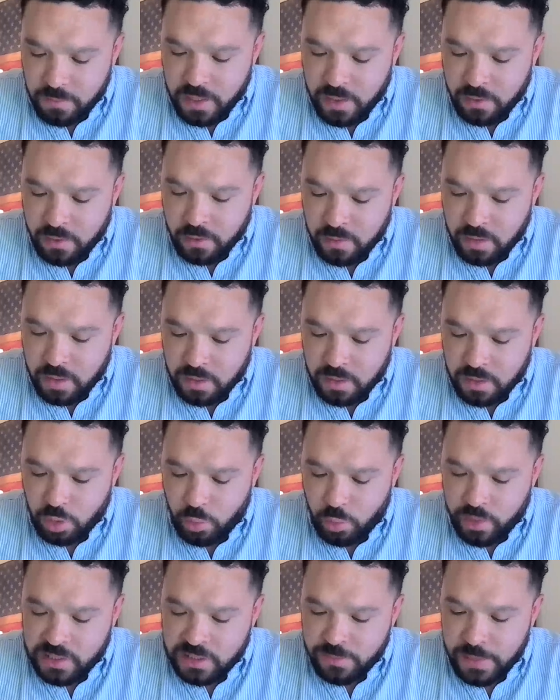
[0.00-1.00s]
Mayor,
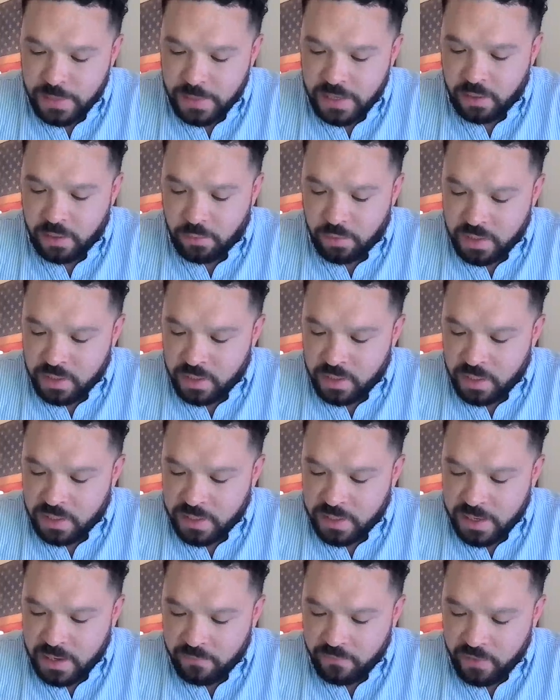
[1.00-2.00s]
Luann's Bakery
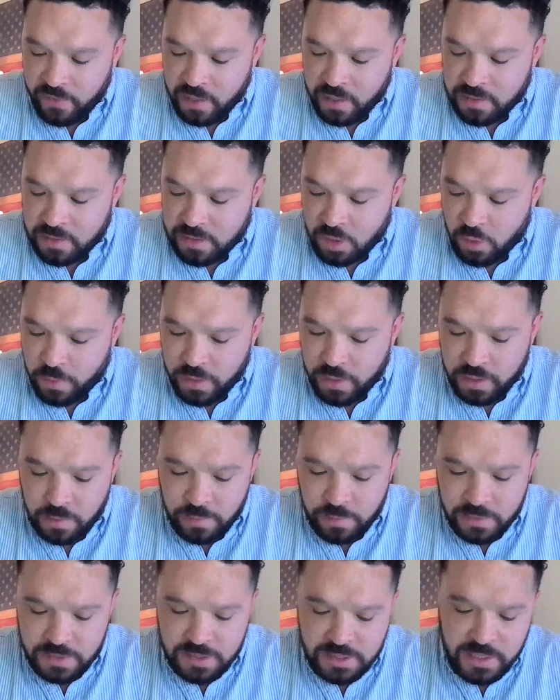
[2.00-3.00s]
and Cafe is opening
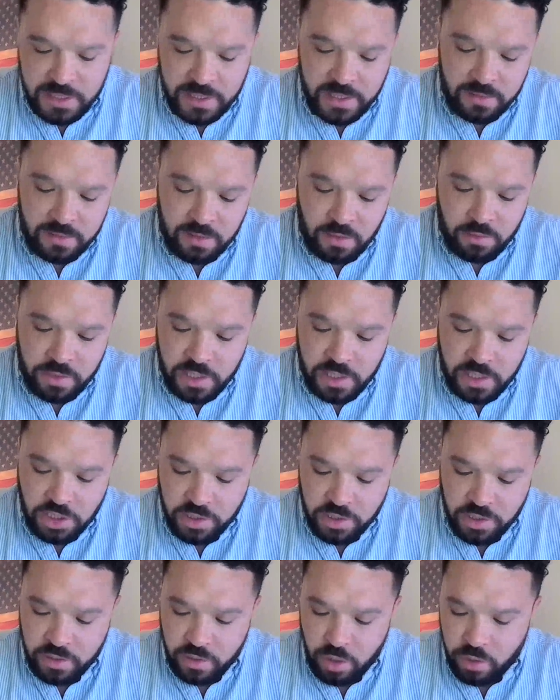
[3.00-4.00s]
up a second
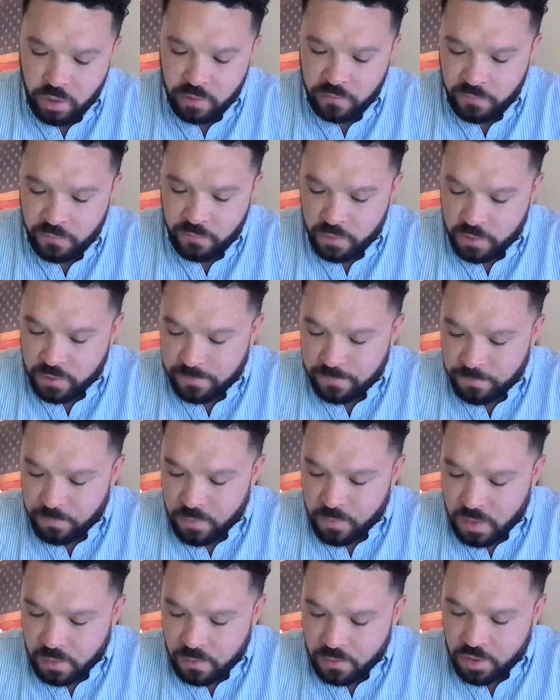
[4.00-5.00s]
location in Hartford.
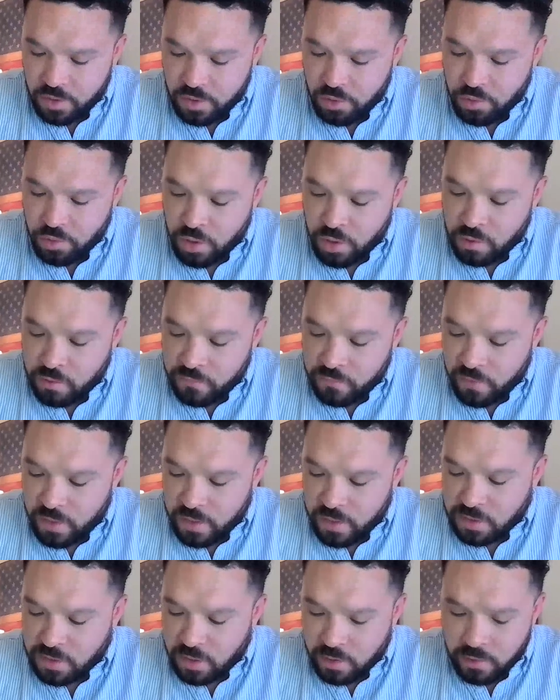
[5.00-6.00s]
Do you know if
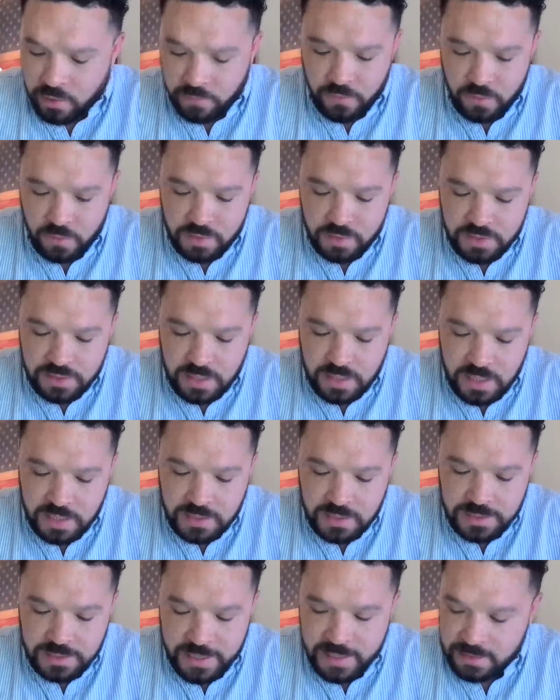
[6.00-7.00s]
East Hartford was
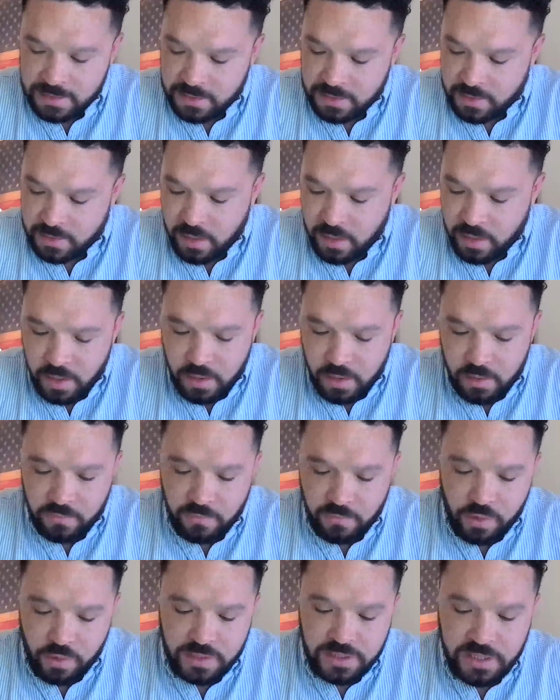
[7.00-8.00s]
contacted
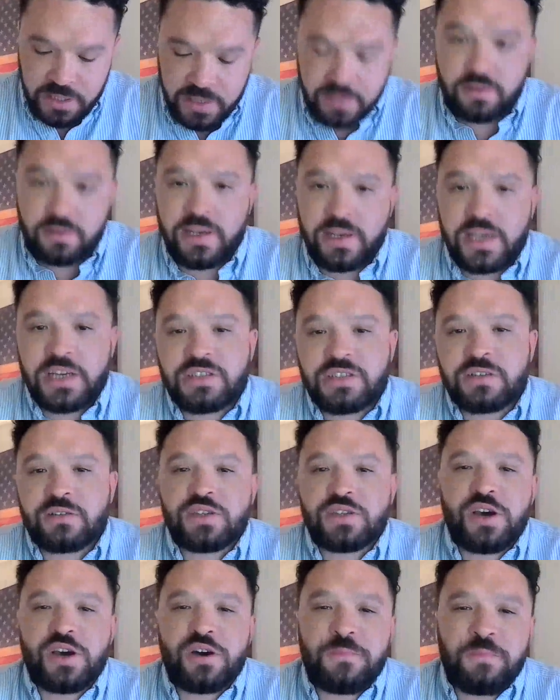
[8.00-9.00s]
for a second location?
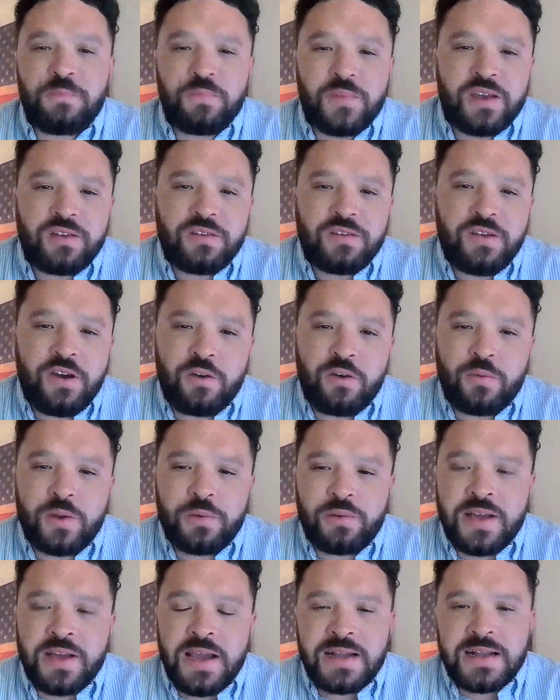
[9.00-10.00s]
So no,
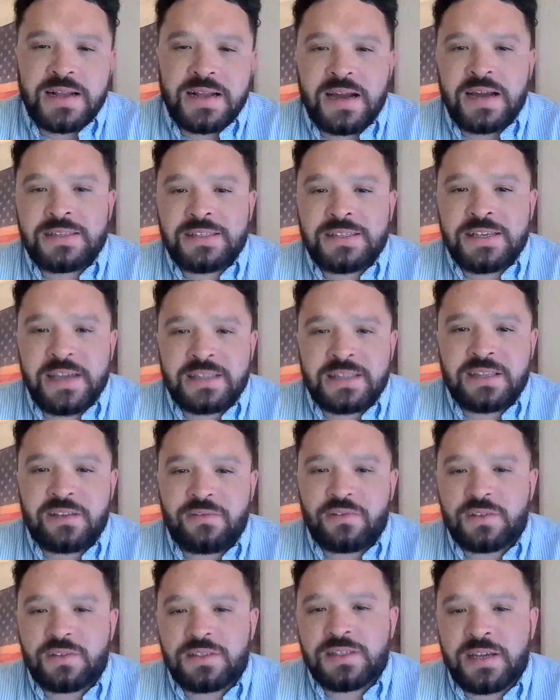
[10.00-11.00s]
we were not
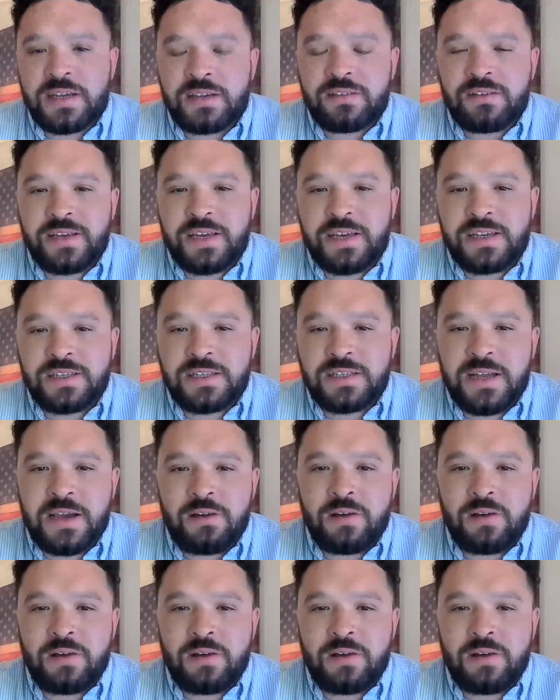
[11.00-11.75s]
contacted for a second location.